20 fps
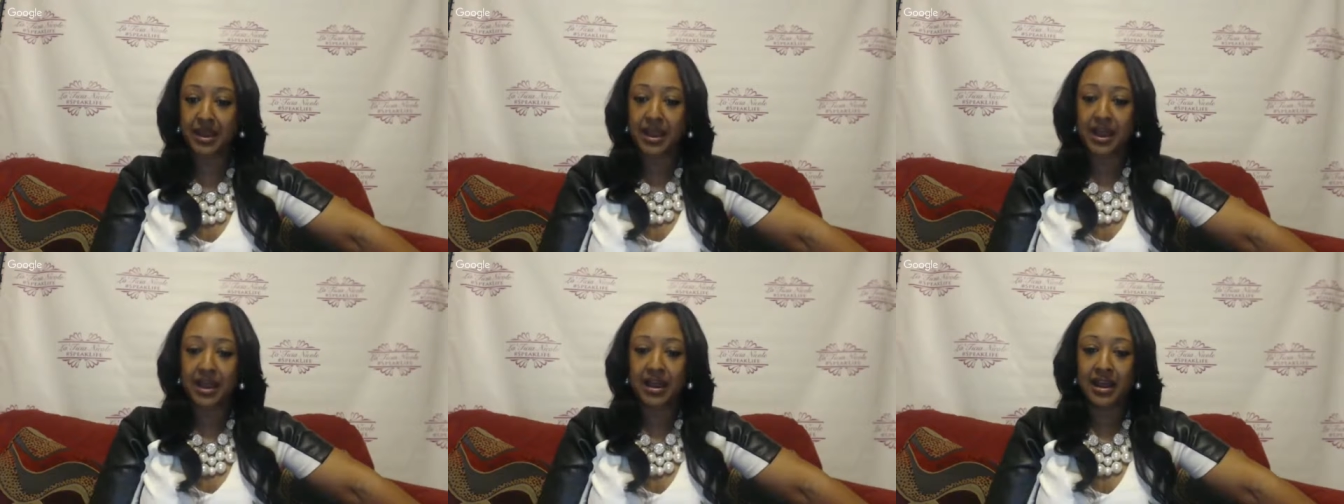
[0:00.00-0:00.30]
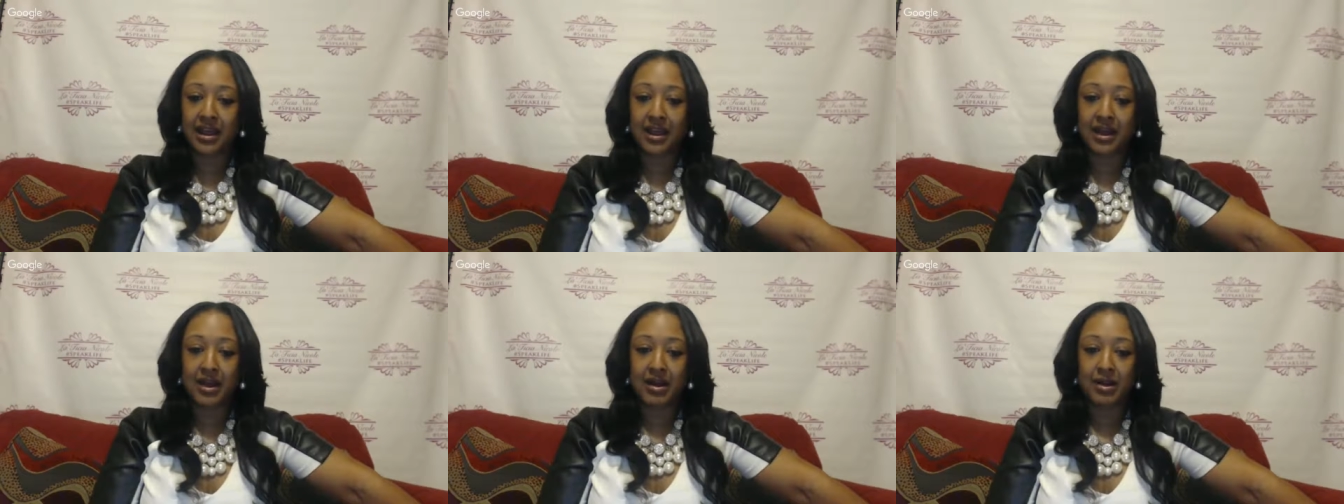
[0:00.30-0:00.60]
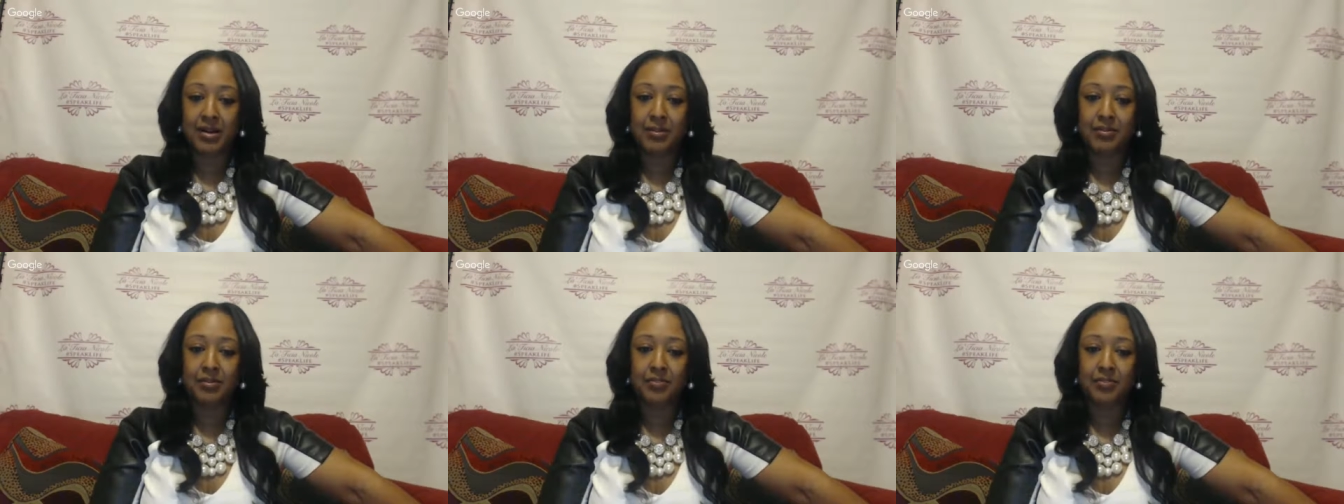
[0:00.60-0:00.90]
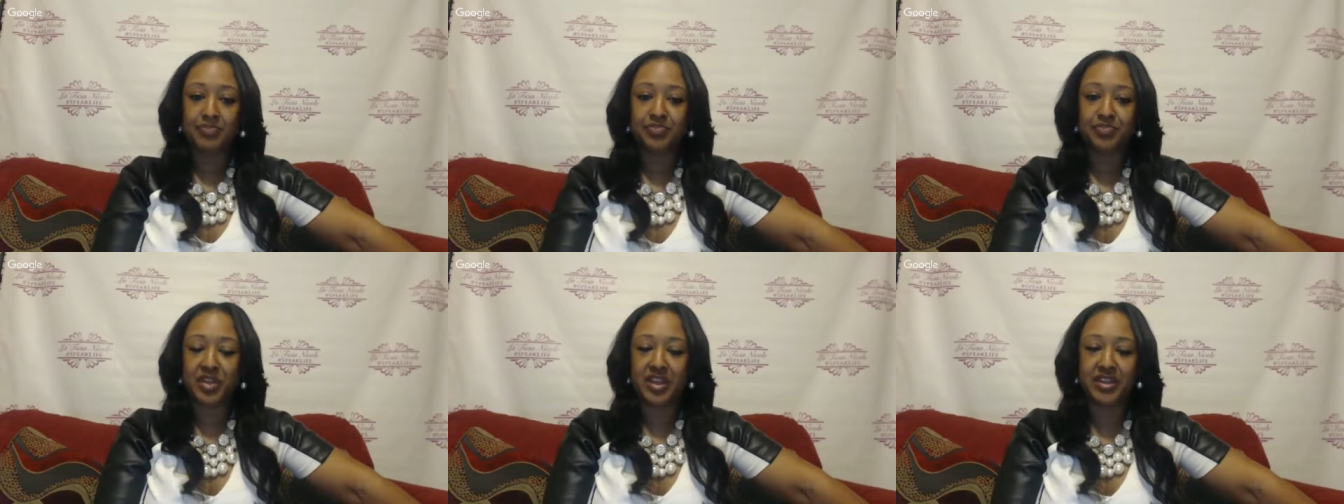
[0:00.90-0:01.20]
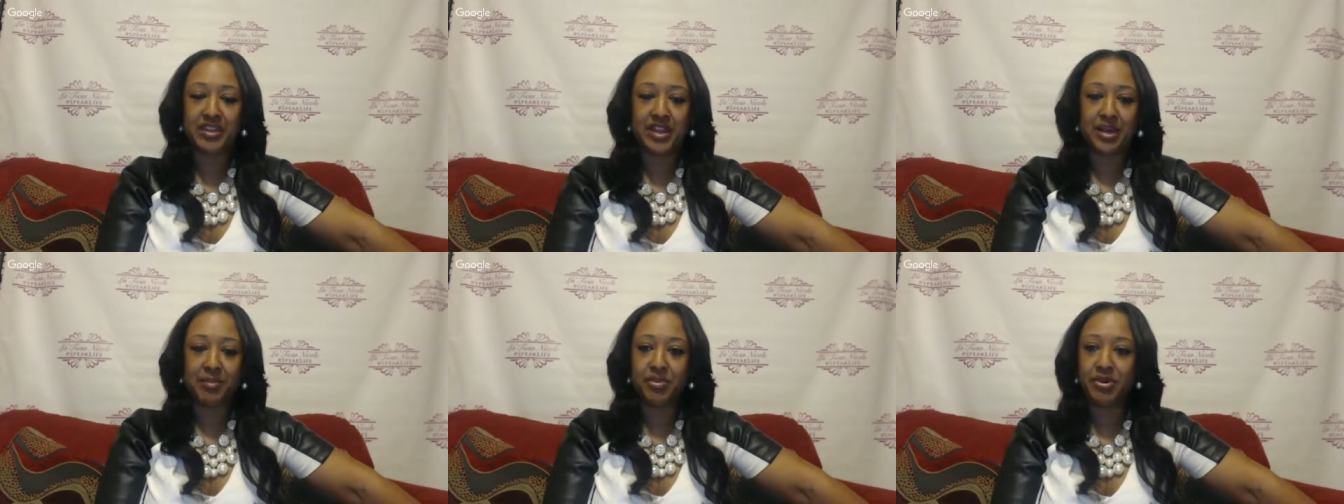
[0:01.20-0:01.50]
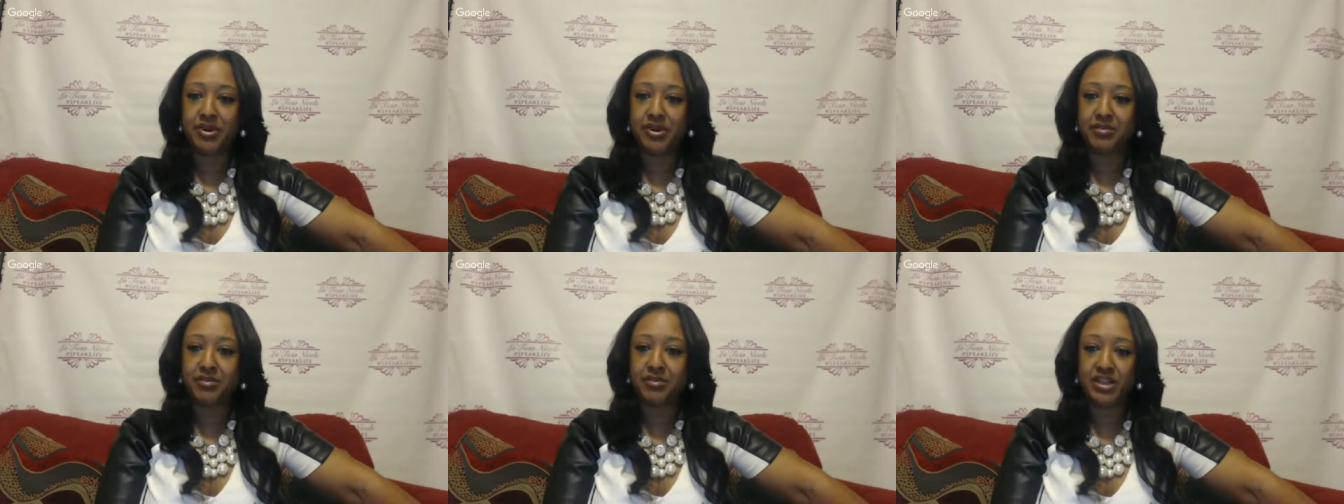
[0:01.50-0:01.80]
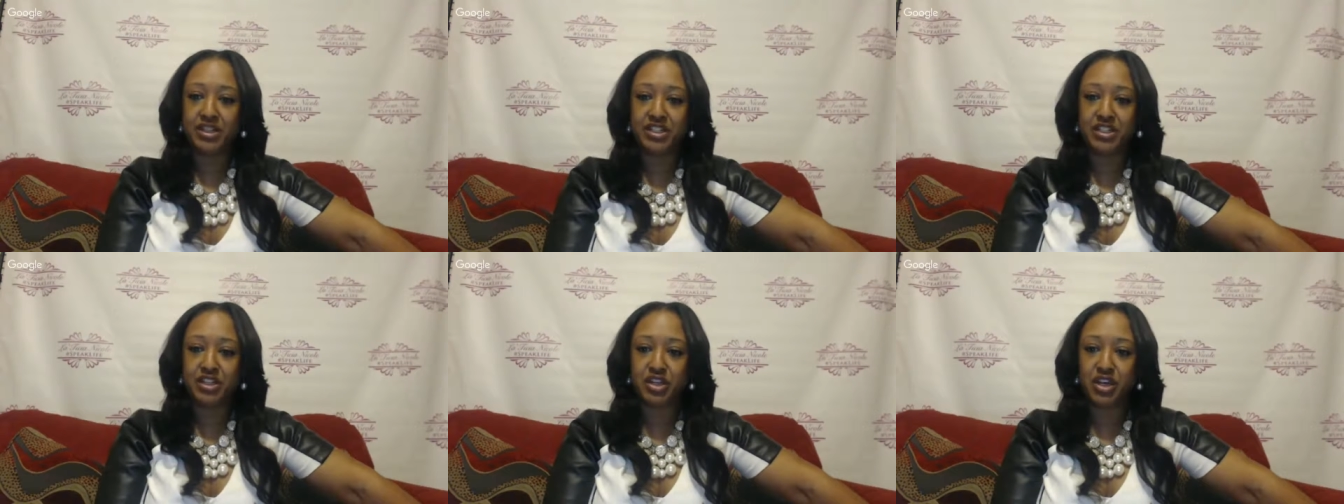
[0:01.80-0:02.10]
that pretty
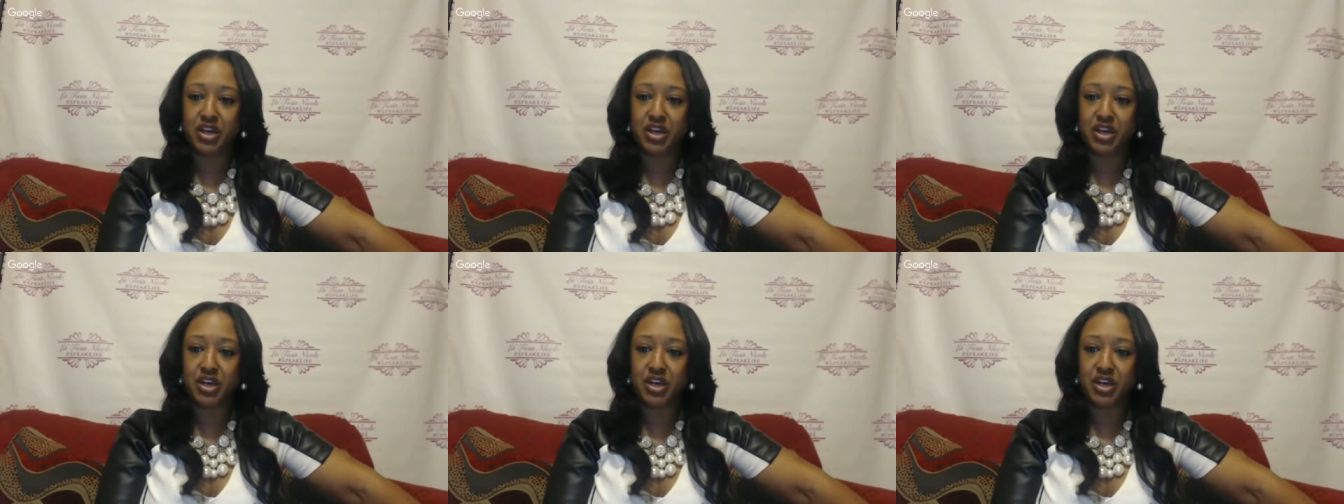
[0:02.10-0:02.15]
much